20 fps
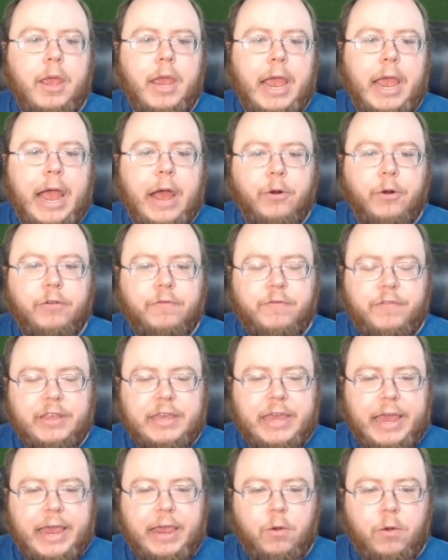Out of the
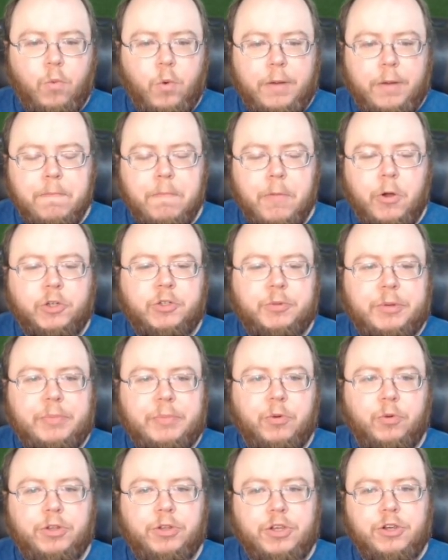gate, what most
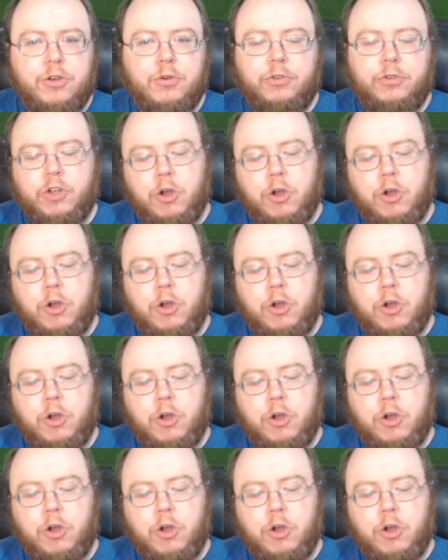people use